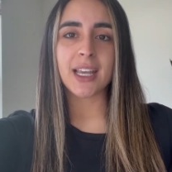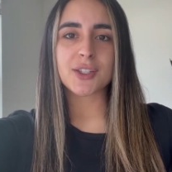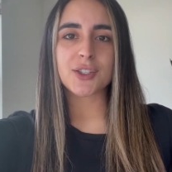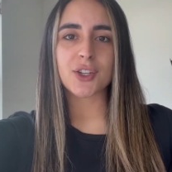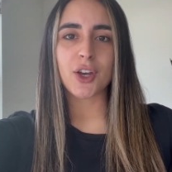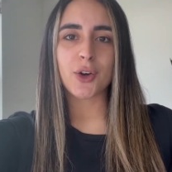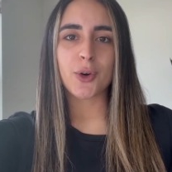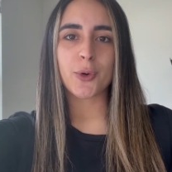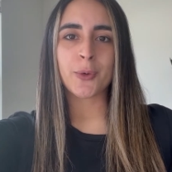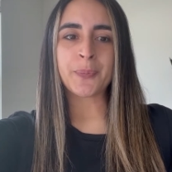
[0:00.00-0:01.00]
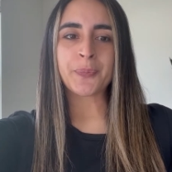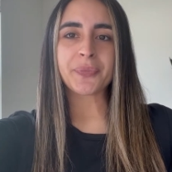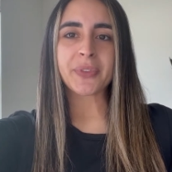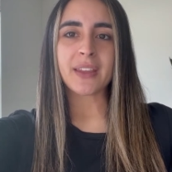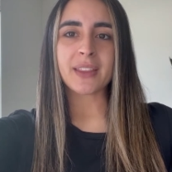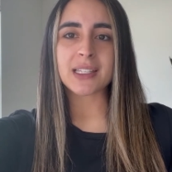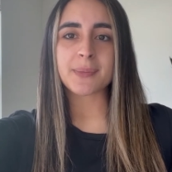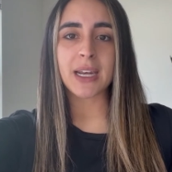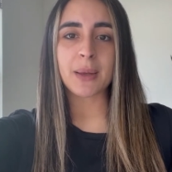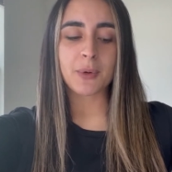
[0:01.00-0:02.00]
So that's
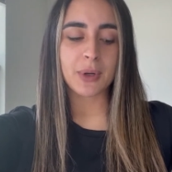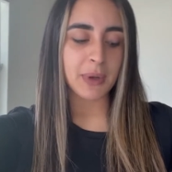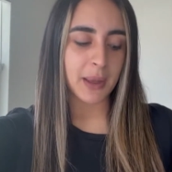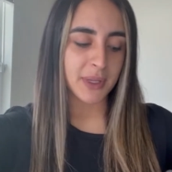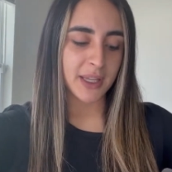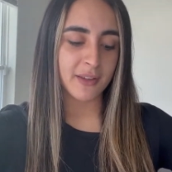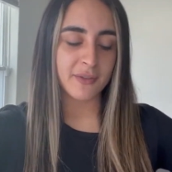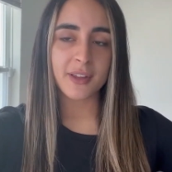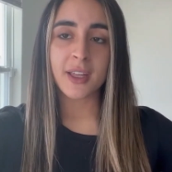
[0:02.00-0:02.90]
my number one pet peeve.